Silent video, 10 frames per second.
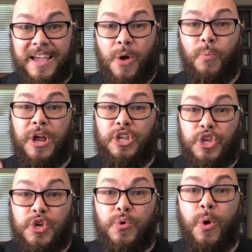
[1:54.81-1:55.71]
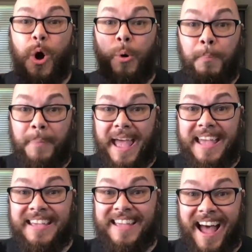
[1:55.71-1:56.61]
When you
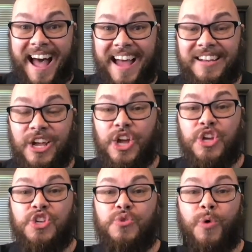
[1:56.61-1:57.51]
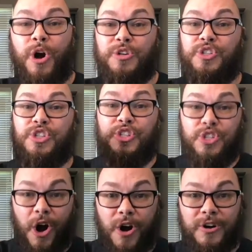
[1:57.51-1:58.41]
obey God, you are
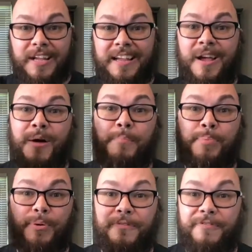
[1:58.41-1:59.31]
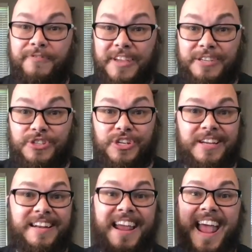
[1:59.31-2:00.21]
starting
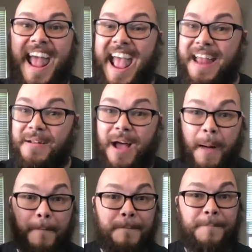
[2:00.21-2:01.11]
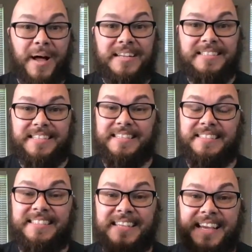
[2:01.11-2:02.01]
provision and
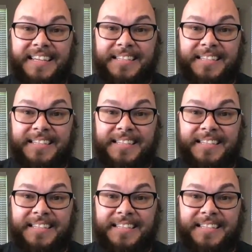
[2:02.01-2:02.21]
abundance to